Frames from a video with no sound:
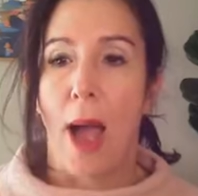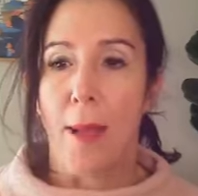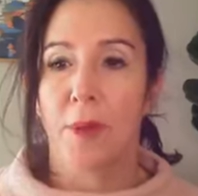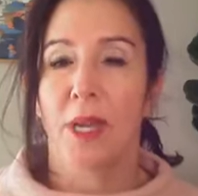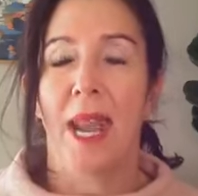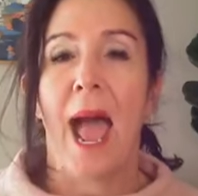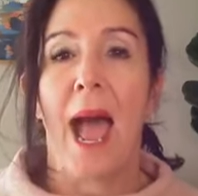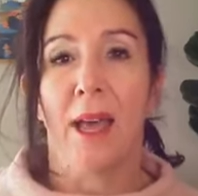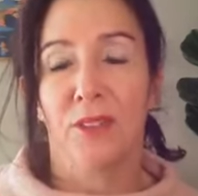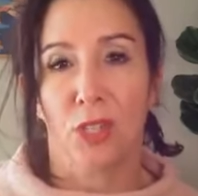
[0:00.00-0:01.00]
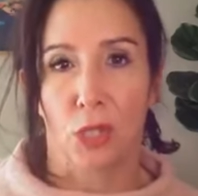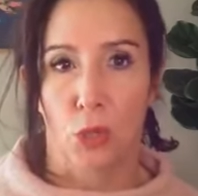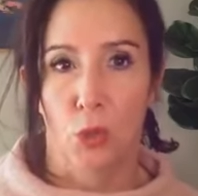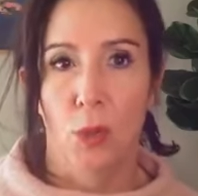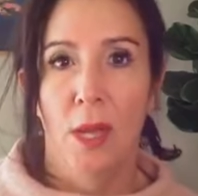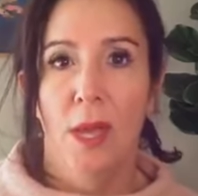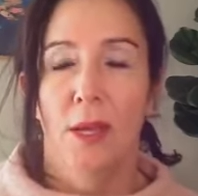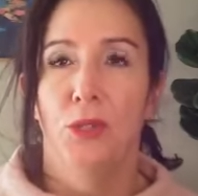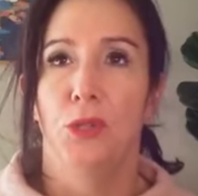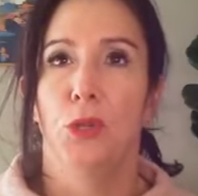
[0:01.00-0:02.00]
I'm going to ask you
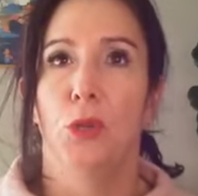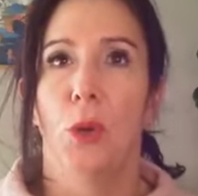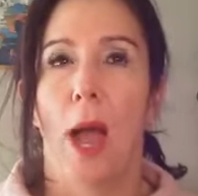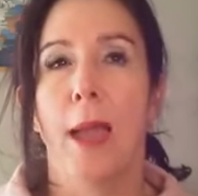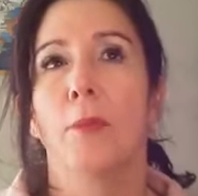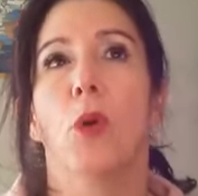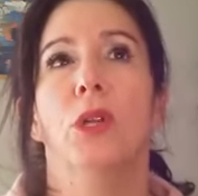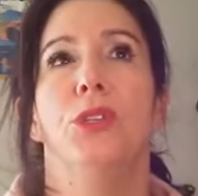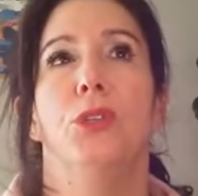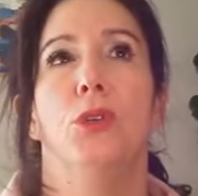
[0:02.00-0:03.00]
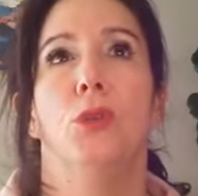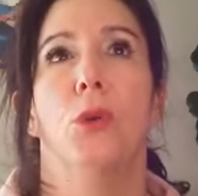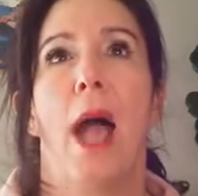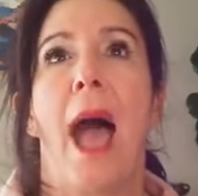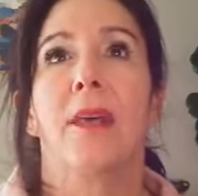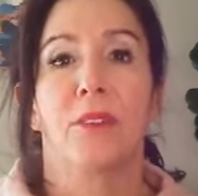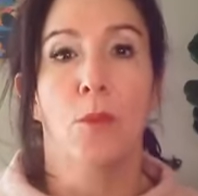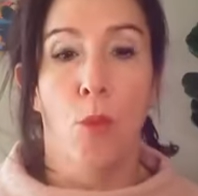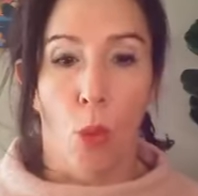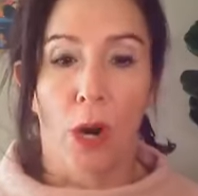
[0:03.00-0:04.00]
to, I am going to ask
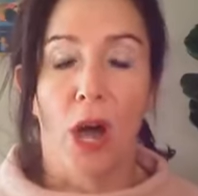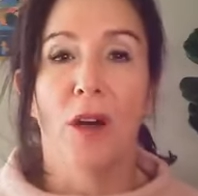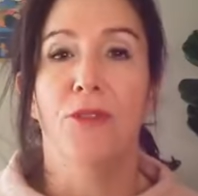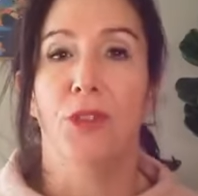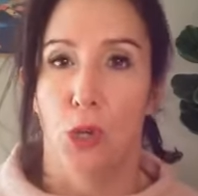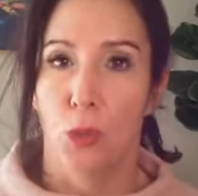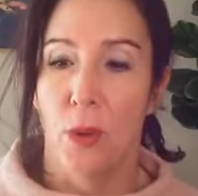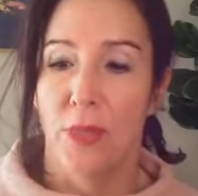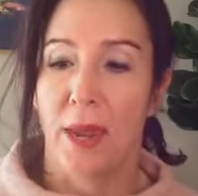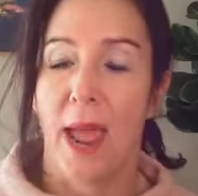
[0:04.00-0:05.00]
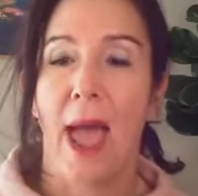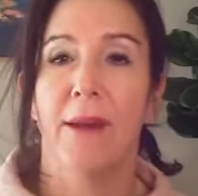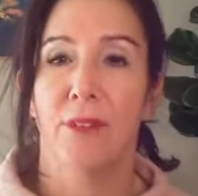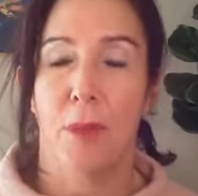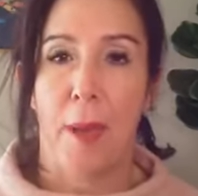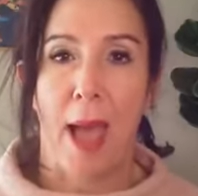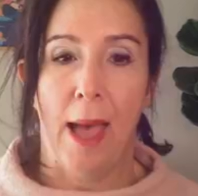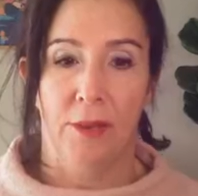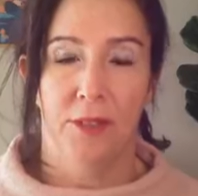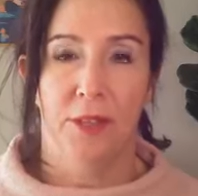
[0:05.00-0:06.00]
more of you than I have in the
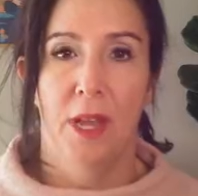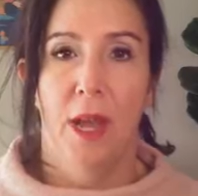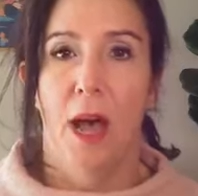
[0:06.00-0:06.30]
past.